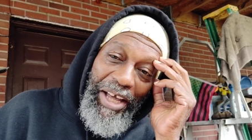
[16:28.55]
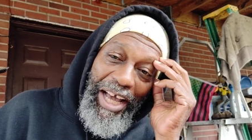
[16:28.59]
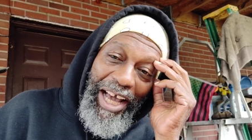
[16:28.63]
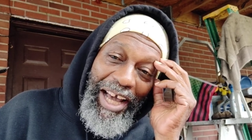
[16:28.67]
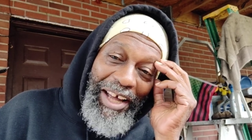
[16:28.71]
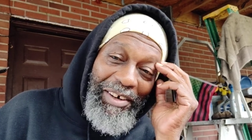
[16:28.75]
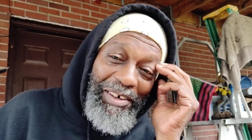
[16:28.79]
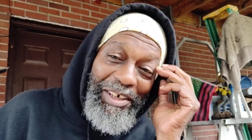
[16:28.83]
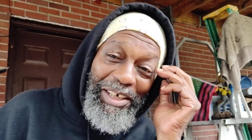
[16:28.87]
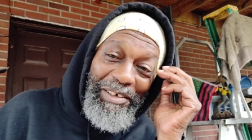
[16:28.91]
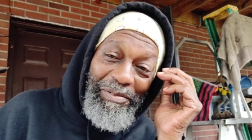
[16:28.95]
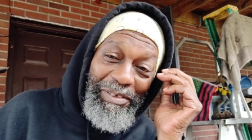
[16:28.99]

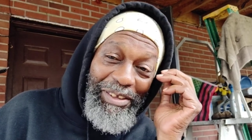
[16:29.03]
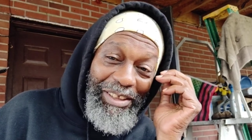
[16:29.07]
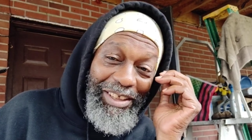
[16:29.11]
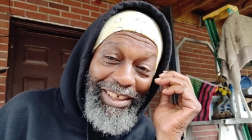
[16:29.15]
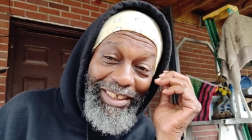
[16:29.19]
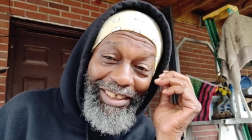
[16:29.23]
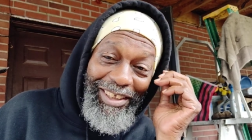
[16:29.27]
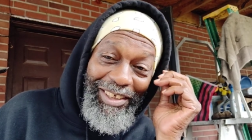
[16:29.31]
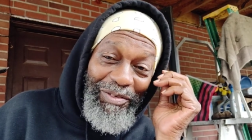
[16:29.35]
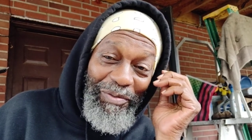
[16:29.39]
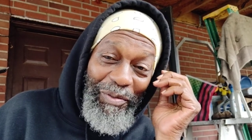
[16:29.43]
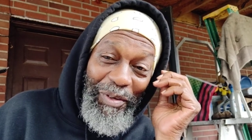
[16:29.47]
I don't even
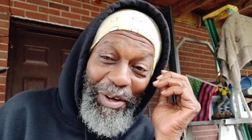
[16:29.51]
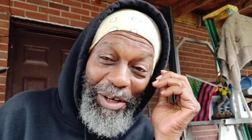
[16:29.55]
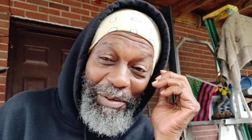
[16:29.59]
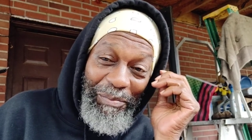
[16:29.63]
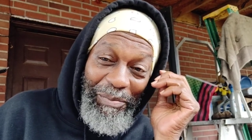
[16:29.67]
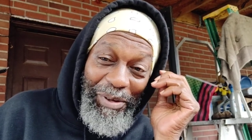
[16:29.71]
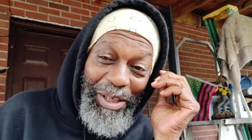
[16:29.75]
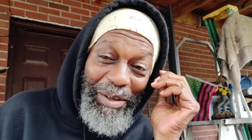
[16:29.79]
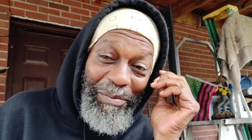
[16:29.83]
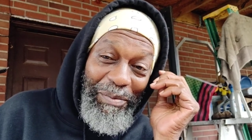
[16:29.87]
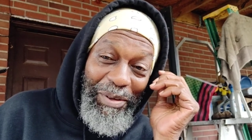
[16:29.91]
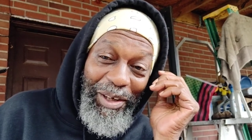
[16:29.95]
think she
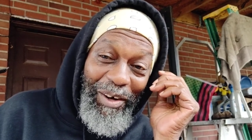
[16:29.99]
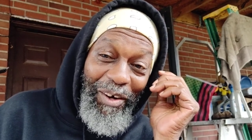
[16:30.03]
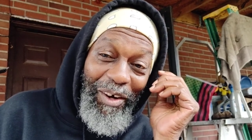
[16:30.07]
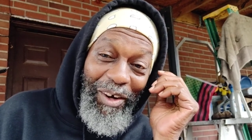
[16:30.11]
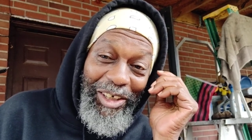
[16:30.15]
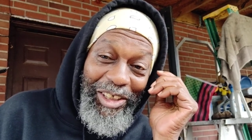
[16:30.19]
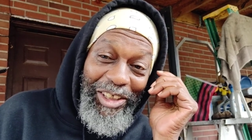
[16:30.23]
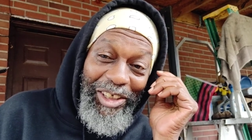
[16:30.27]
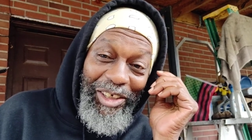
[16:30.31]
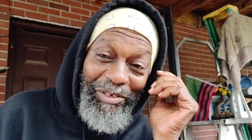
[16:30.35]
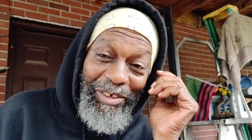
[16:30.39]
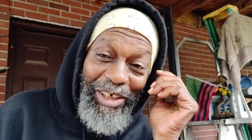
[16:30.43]
wanted me to be
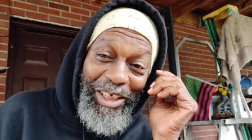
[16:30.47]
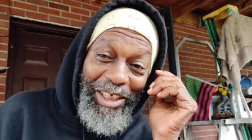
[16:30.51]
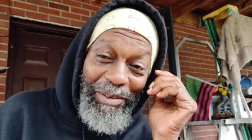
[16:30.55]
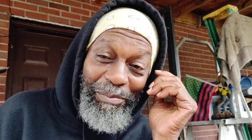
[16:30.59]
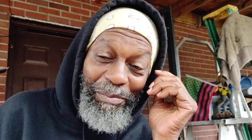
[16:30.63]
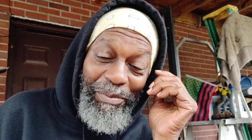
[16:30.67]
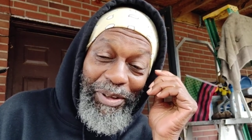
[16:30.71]
arts director,